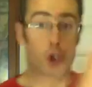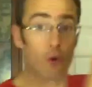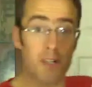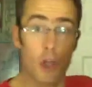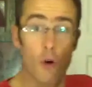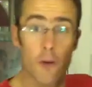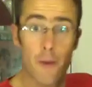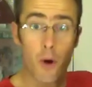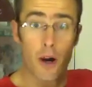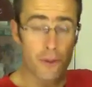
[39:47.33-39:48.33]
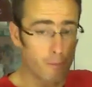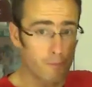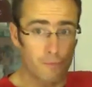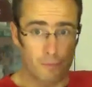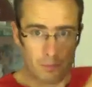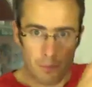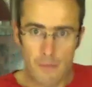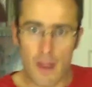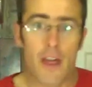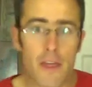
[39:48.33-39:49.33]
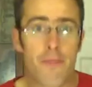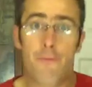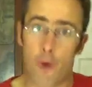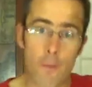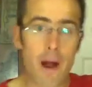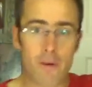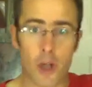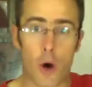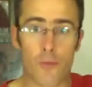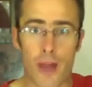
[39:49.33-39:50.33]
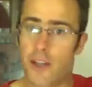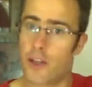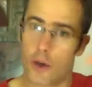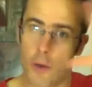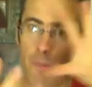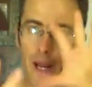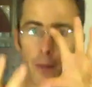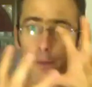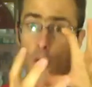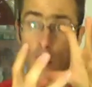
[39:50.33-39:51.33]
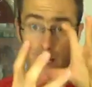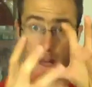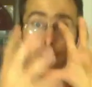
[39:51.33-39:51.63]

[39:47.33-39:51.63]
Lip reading: result going to be worth? From that result, then you can pick a value